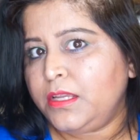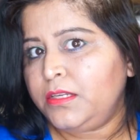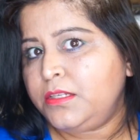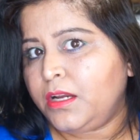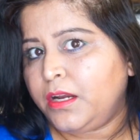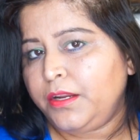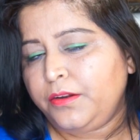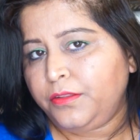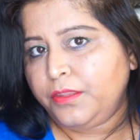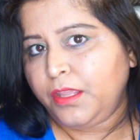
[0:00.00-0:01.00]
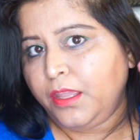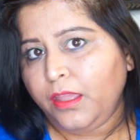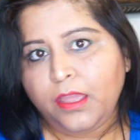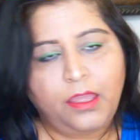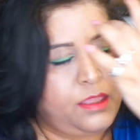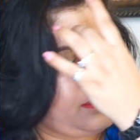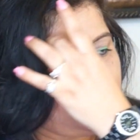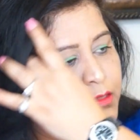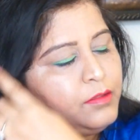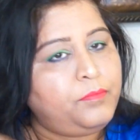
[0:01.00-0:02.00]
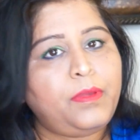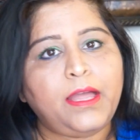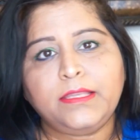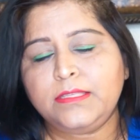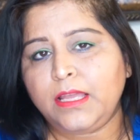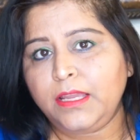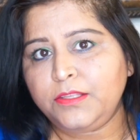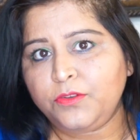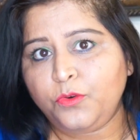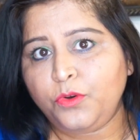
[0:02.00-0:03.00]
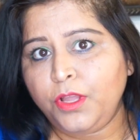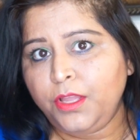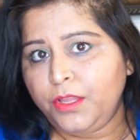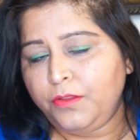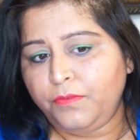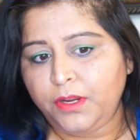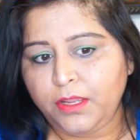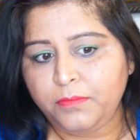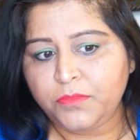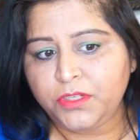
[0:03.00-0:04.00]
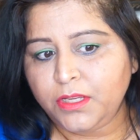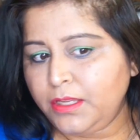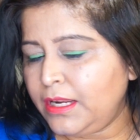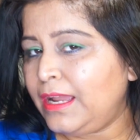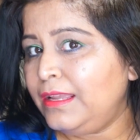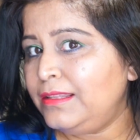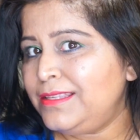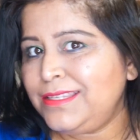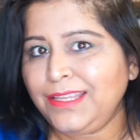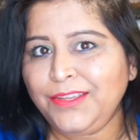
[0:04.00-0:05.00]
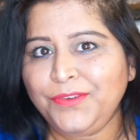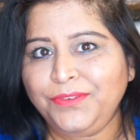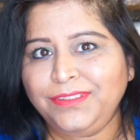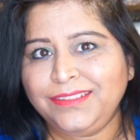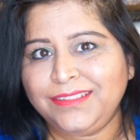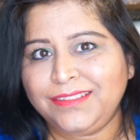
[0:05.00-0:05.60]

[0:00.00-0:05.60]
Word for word: Entire thing and the back side. So when I'm done, I'll see you.